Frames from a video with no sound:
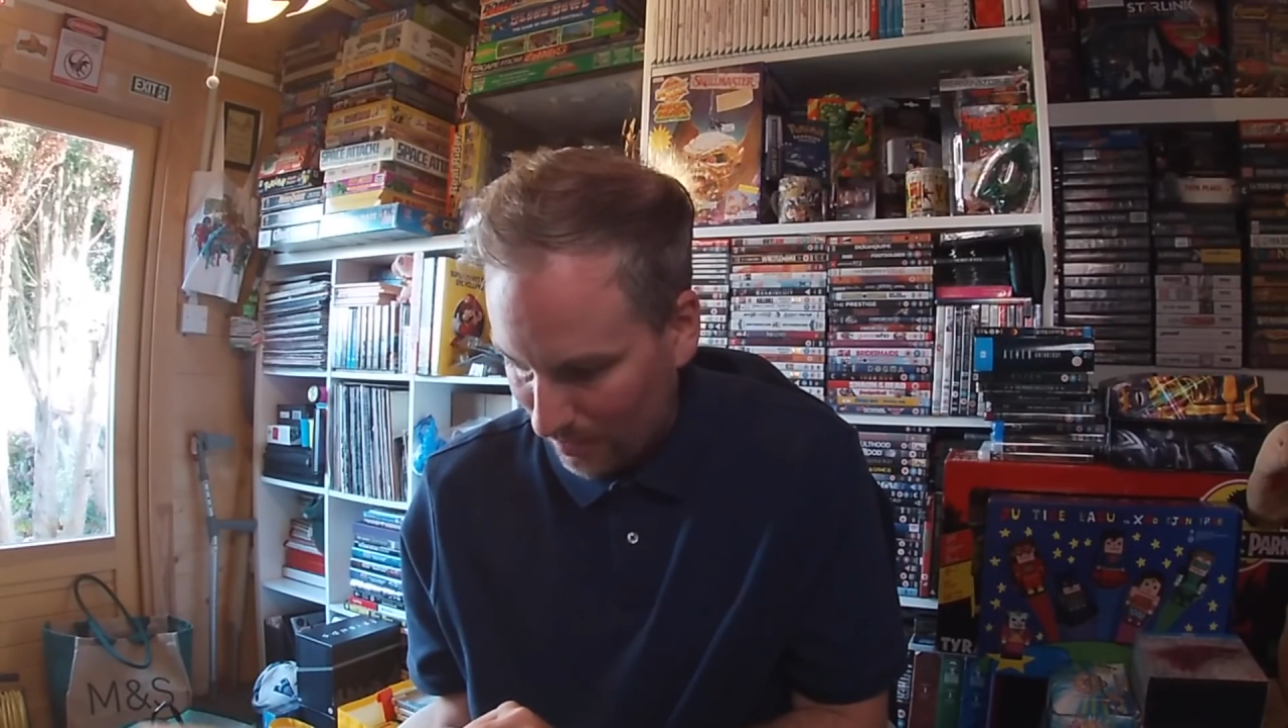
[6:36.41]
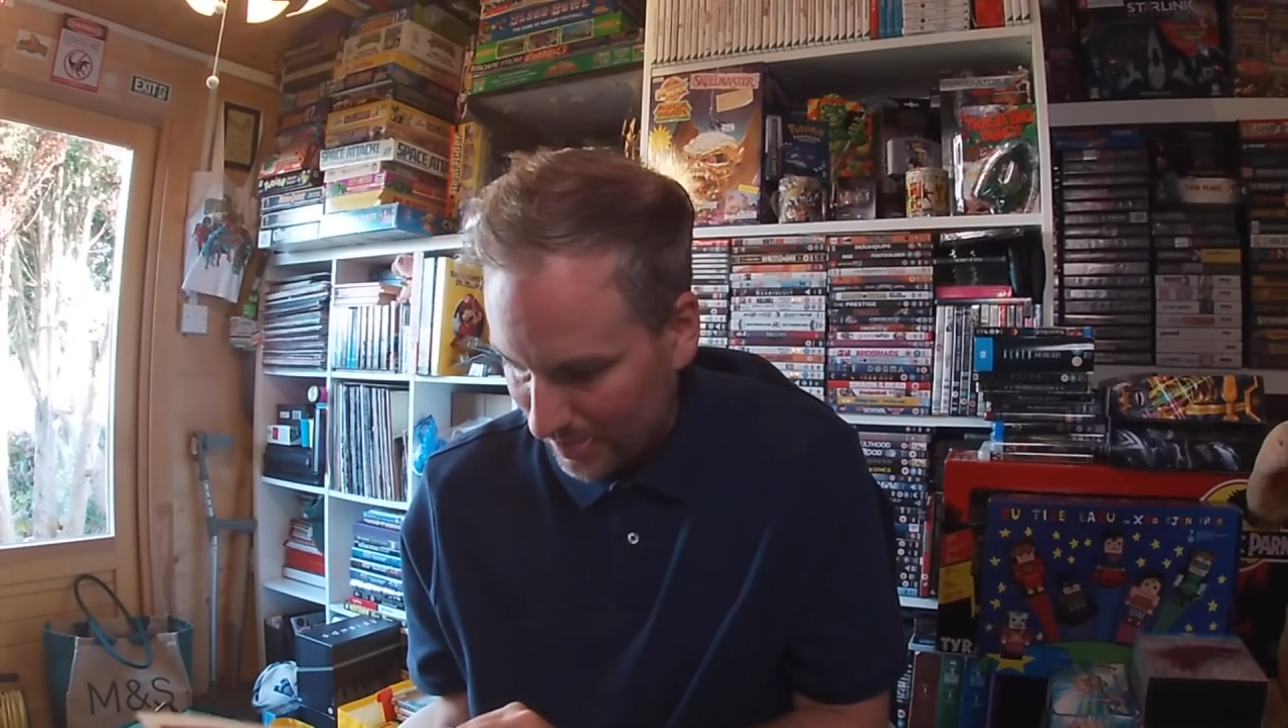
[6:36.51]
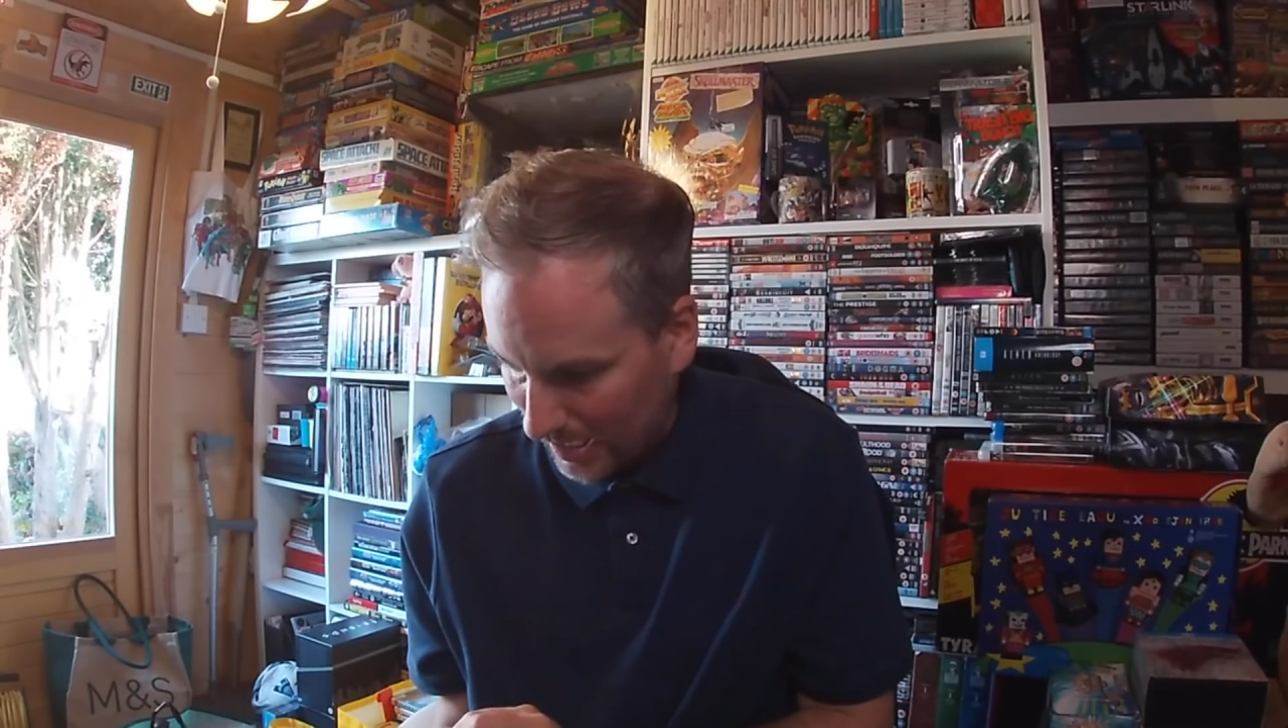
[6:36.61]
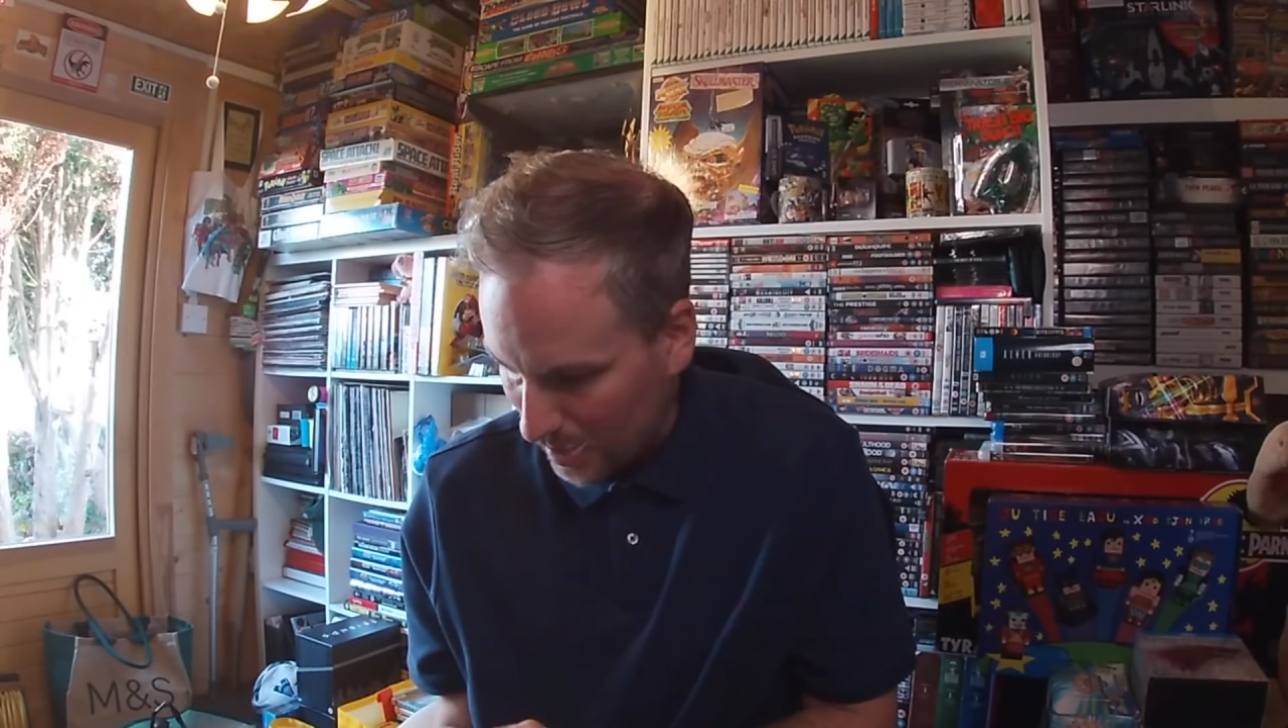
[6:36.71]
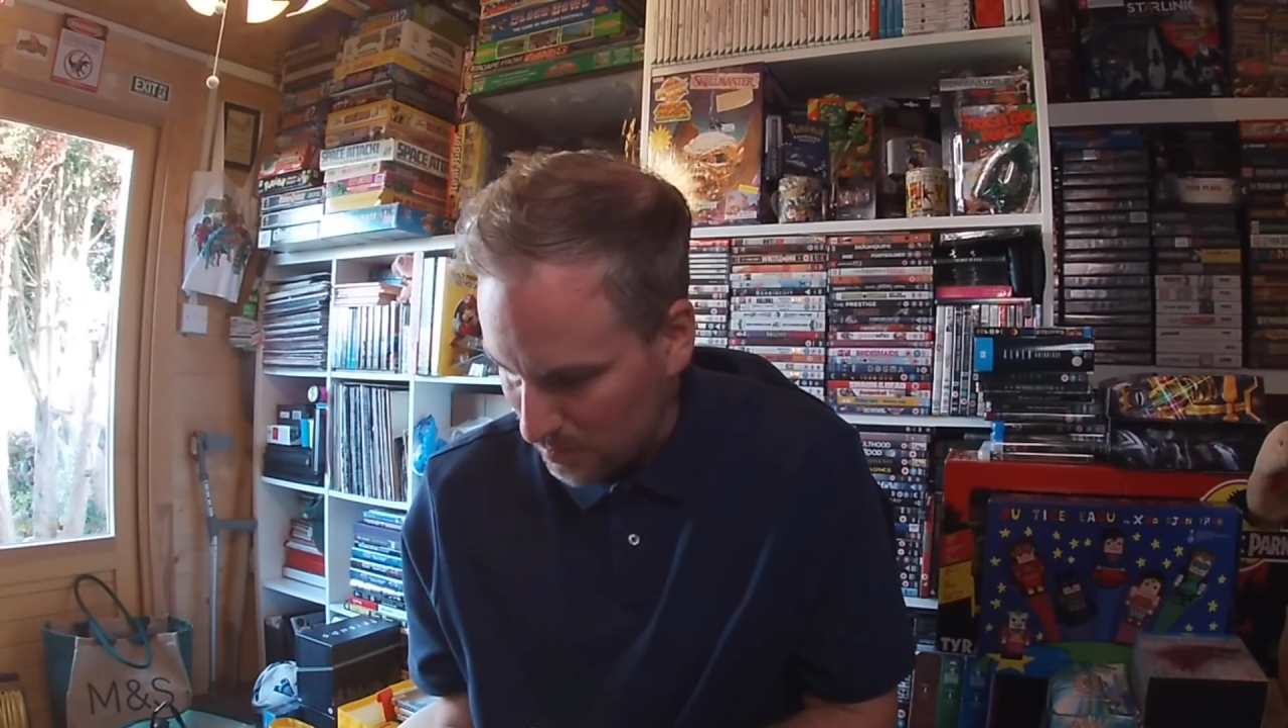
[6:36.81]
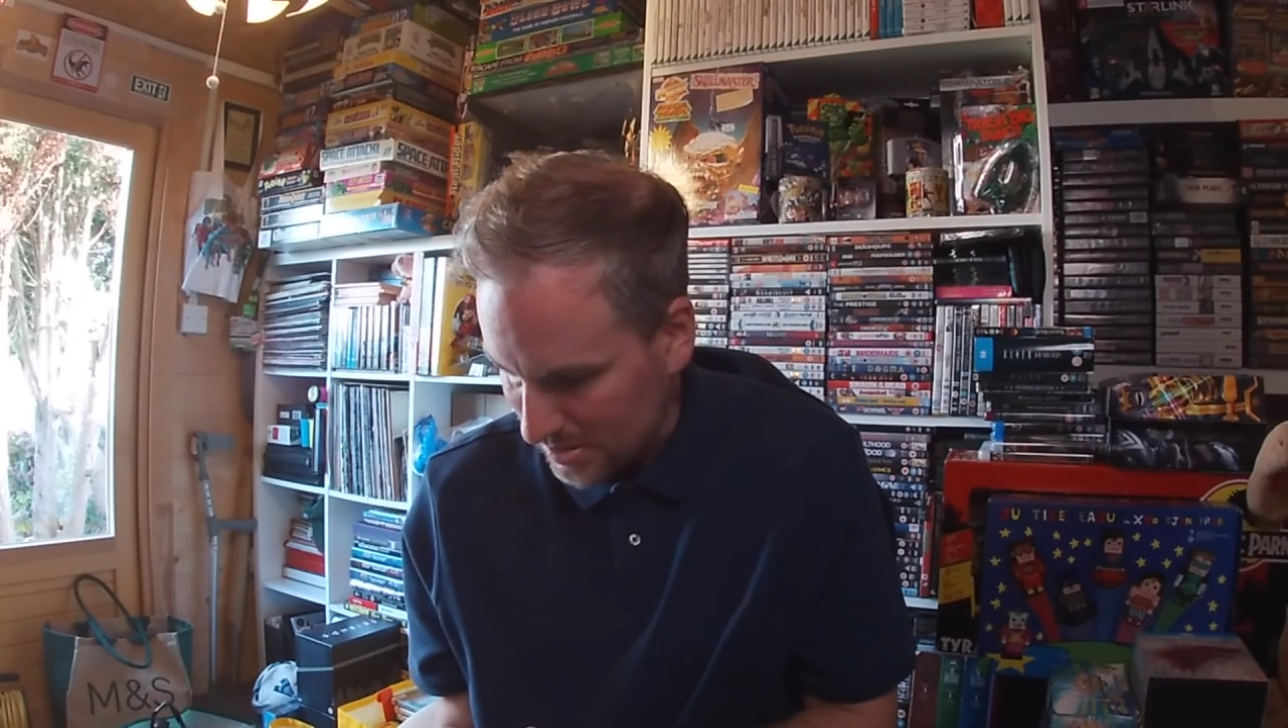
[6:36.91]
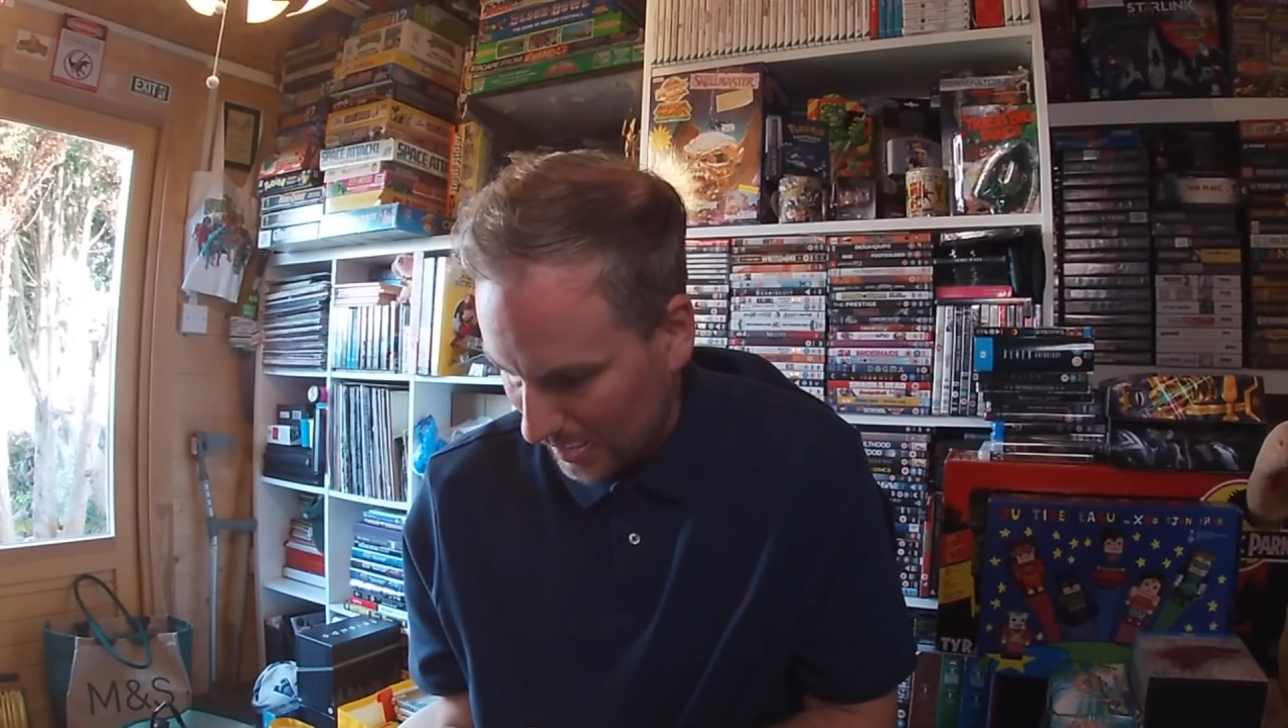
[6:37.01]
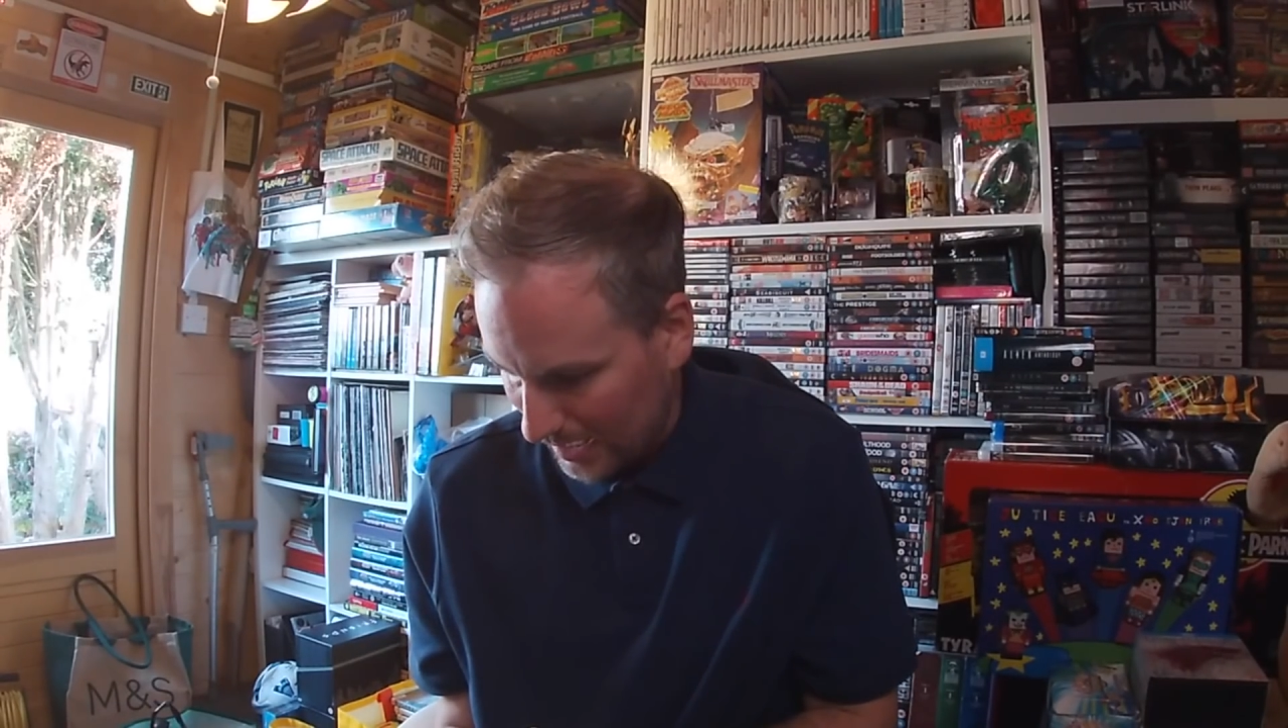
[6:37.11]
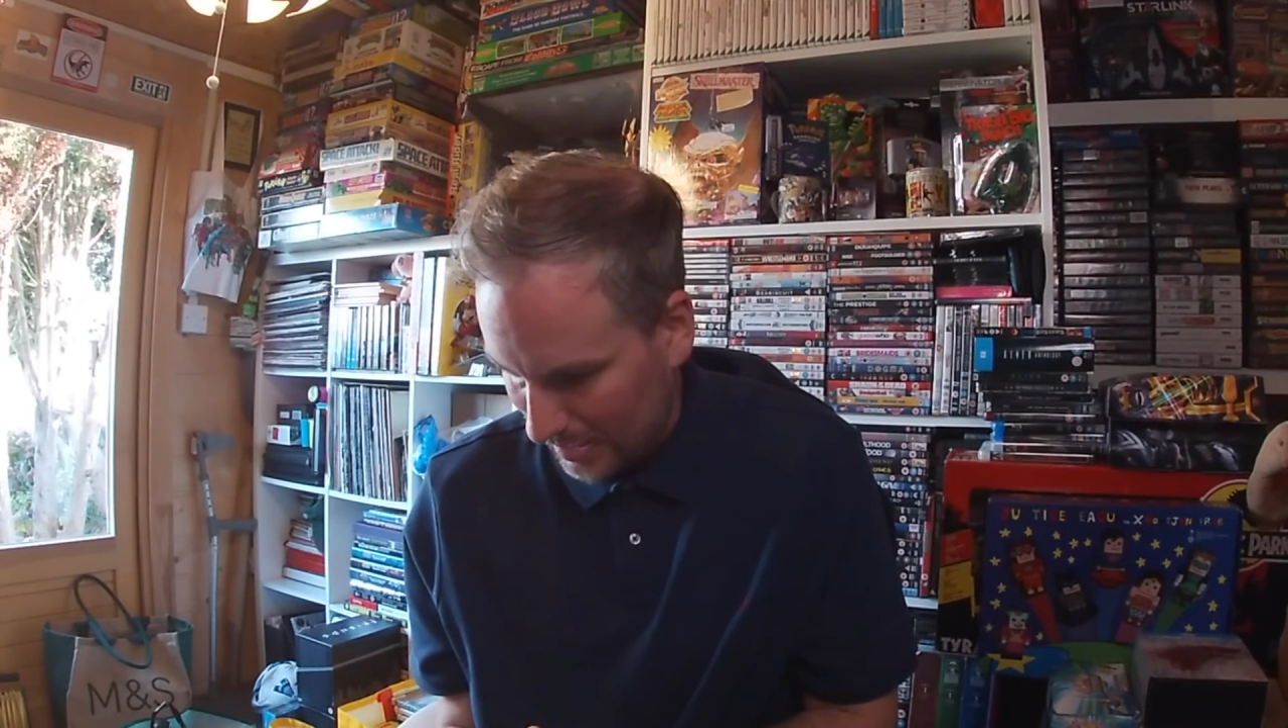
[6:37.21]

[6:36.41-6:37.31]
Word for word: other games they